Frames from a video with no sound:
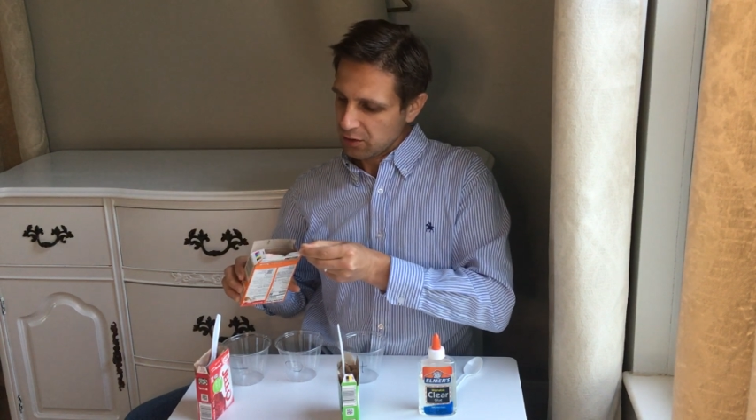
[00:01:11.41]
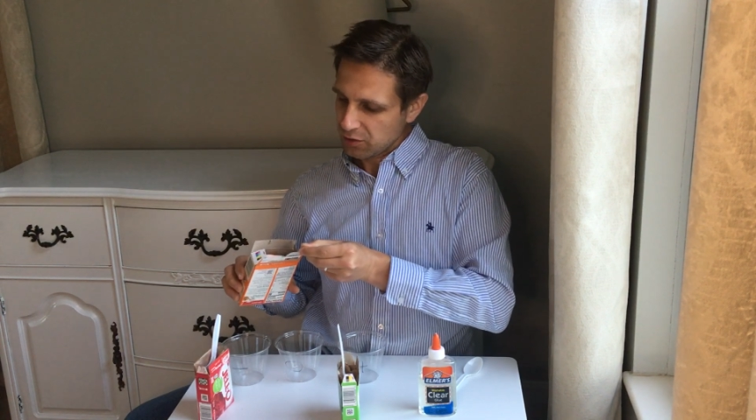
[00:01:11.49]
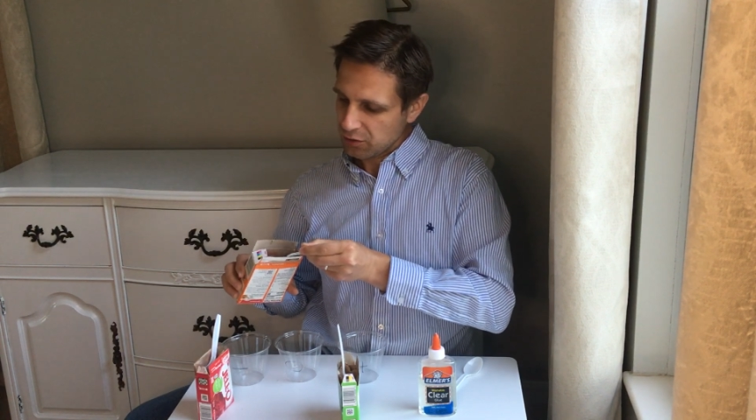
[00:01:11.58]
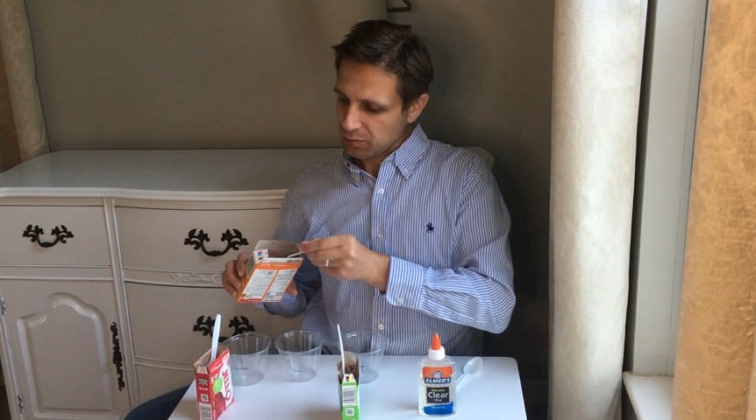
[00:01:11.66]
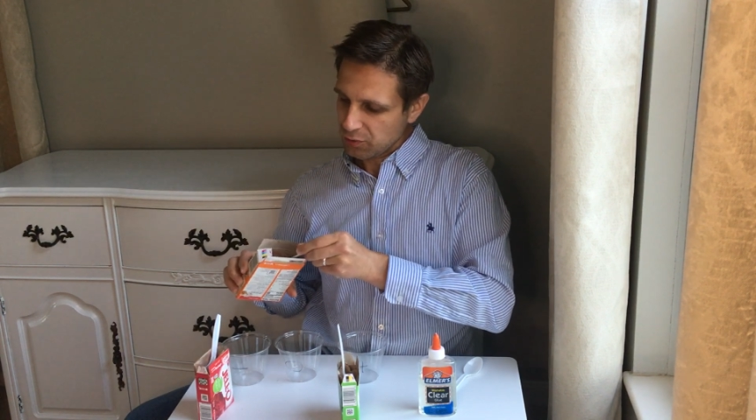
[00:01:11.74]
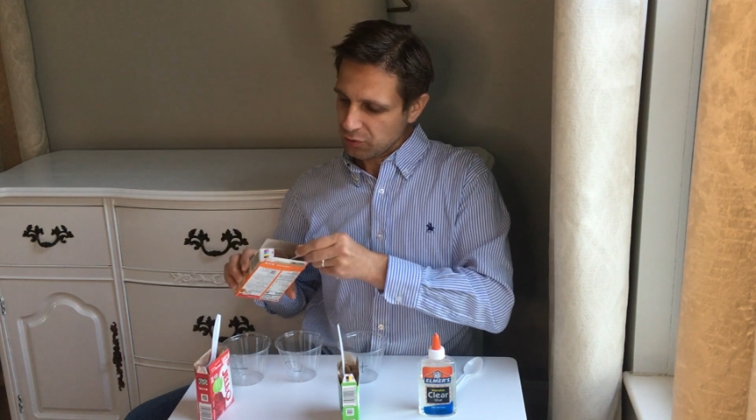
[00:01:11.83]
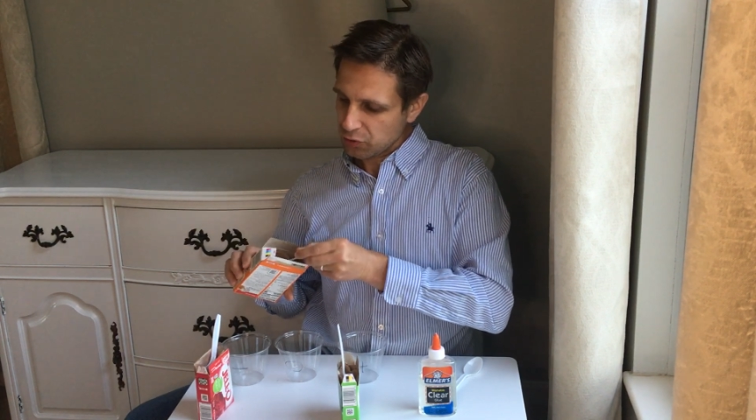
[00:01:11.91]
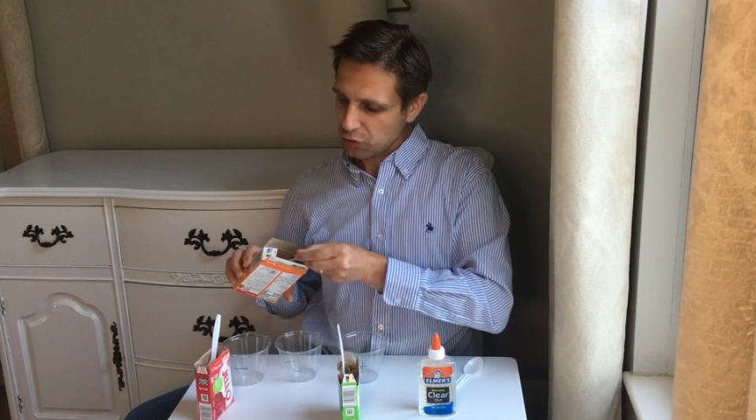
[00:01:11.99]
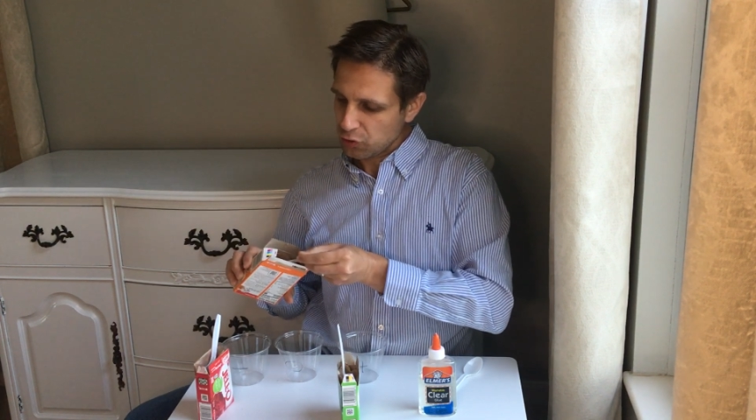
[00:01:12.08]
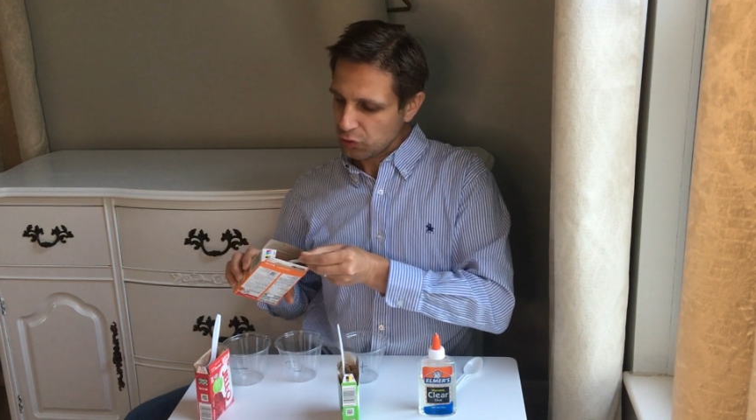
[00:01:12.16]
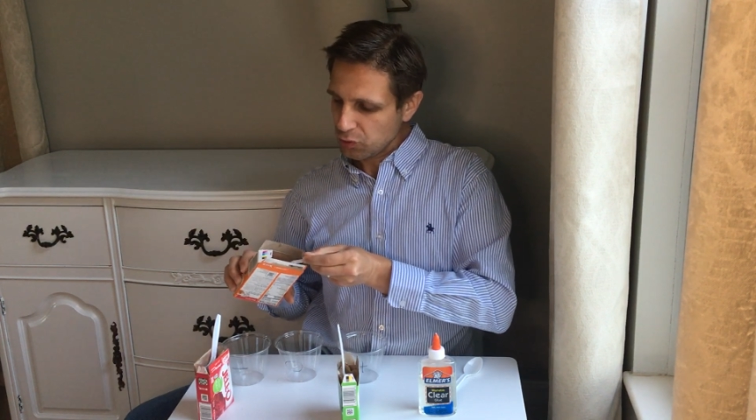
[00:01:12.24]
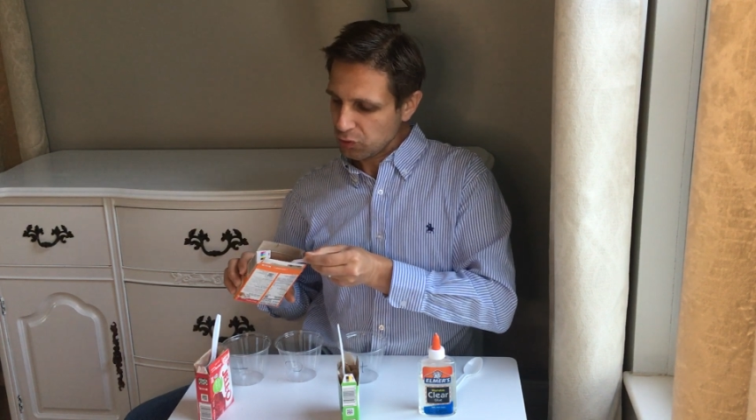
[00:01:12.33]
just put
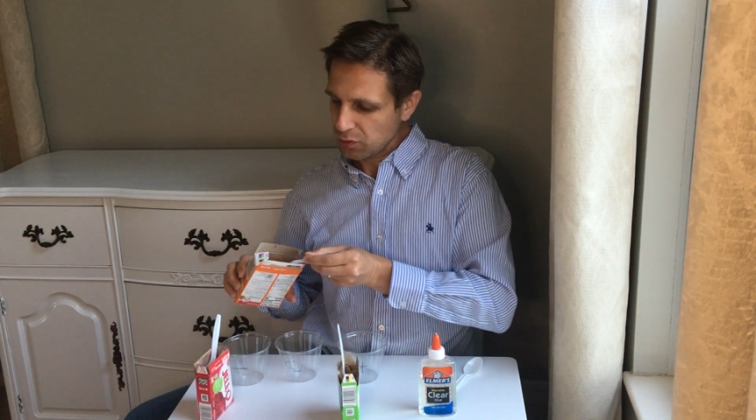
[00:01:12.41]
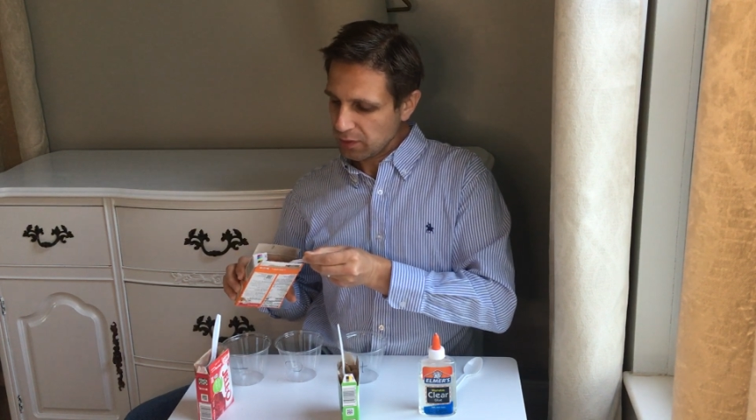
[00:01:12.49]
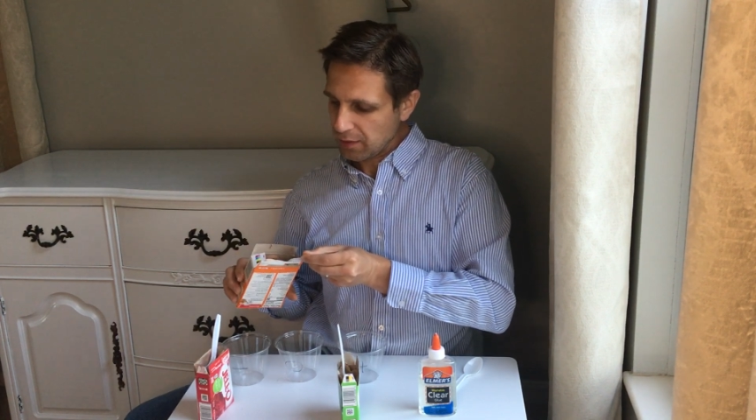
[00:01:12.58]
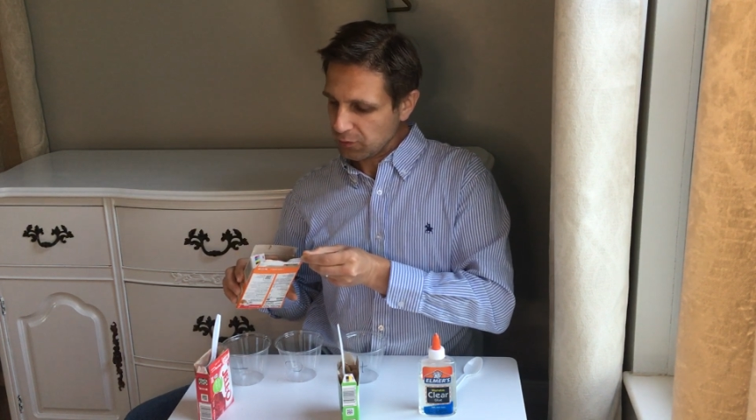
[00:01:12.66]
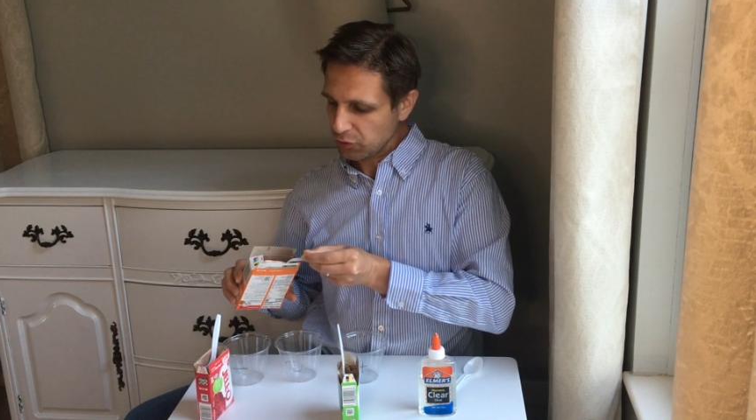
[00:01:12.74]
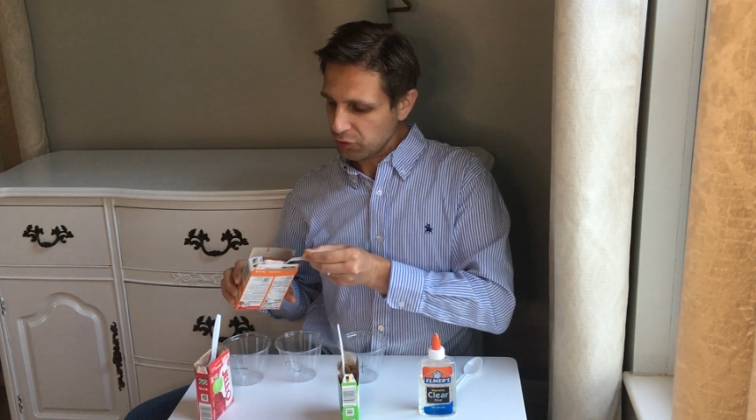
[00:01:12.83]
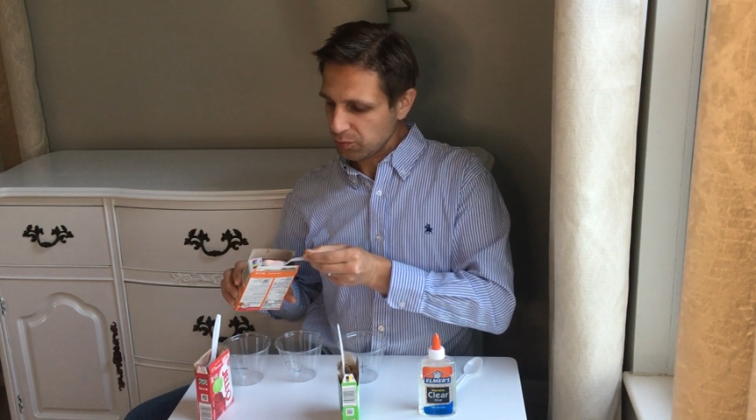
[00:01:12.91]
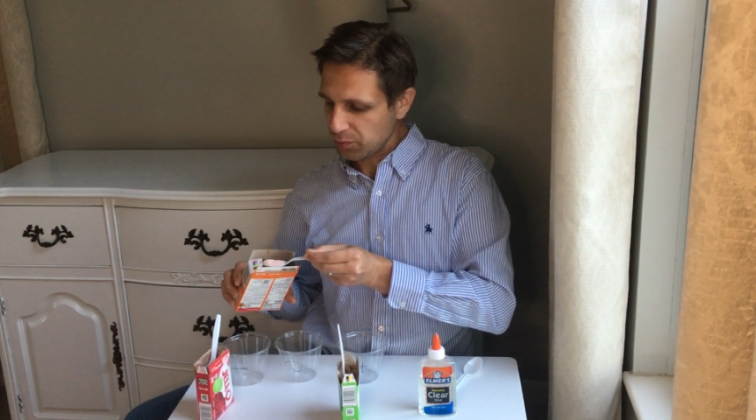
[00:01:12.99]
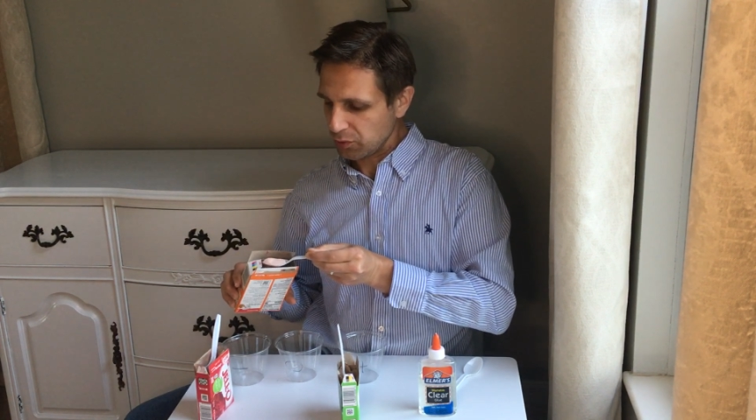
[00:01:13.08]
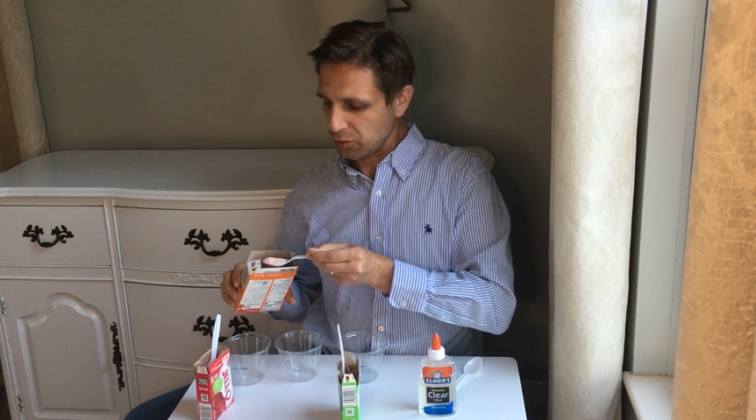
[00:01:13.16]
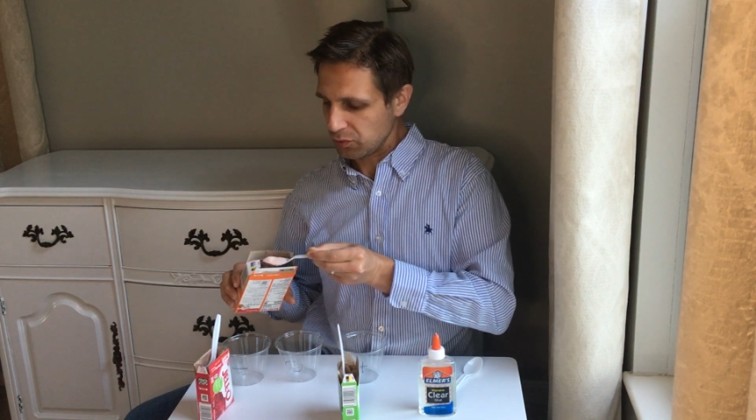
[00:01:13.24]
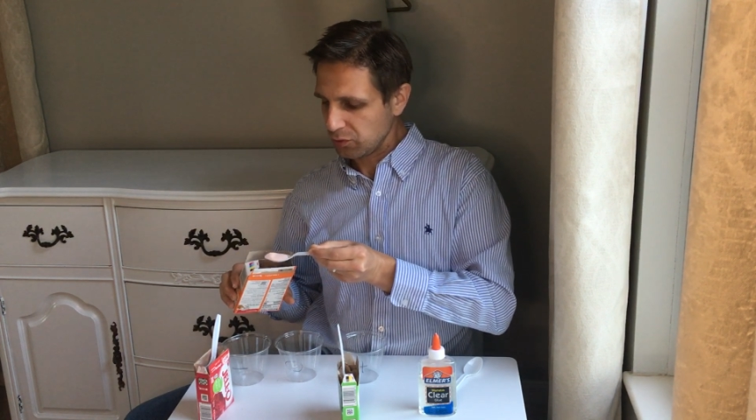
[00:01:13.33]
2 level
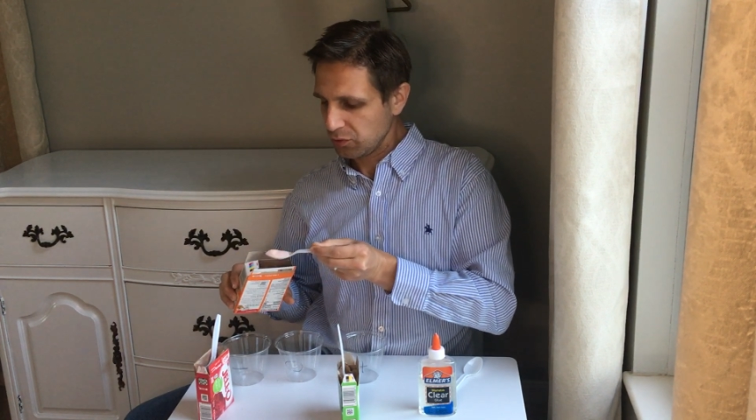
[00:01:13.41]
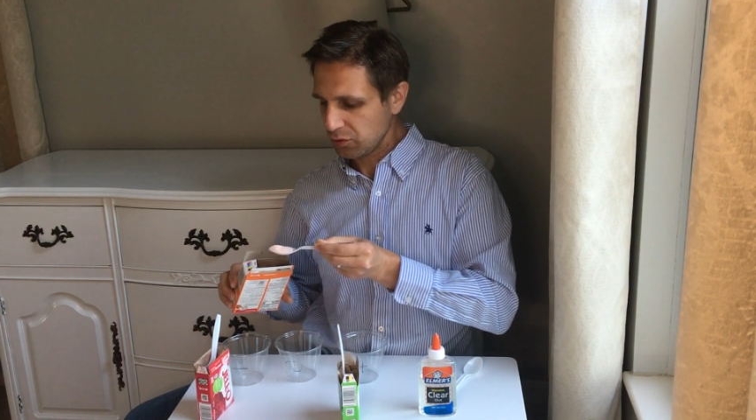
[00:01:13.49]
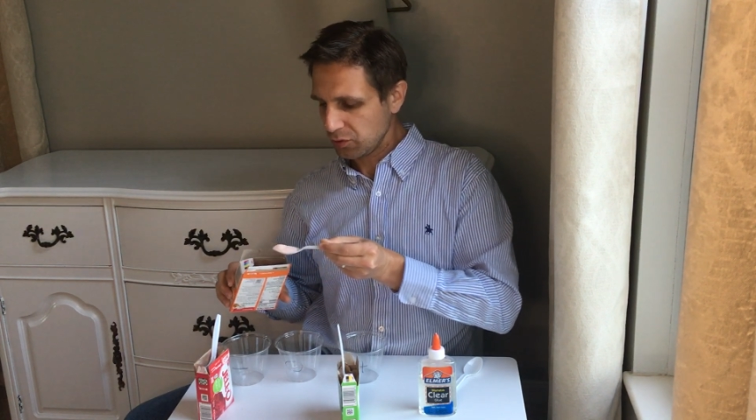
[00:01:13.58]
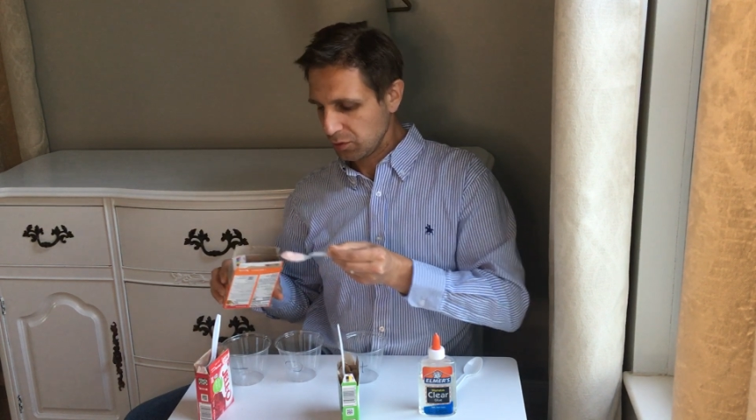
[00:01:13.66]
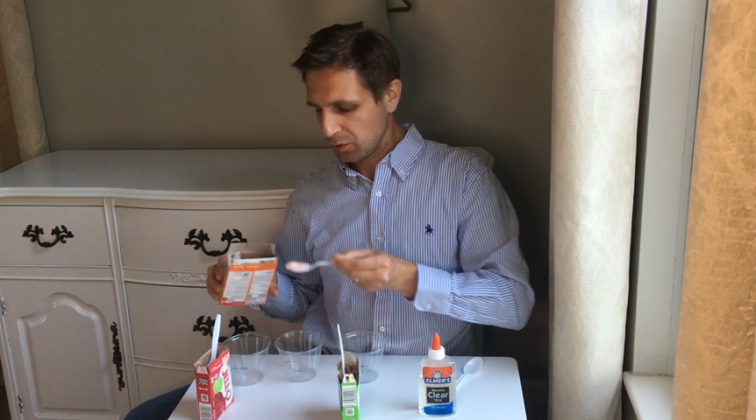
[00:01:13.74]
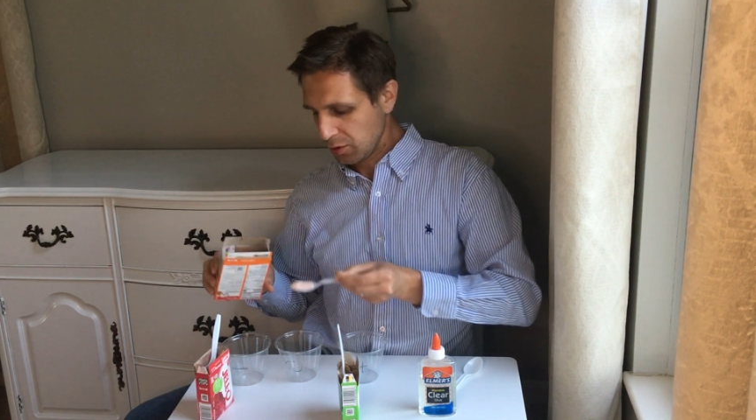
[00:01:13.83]
spoons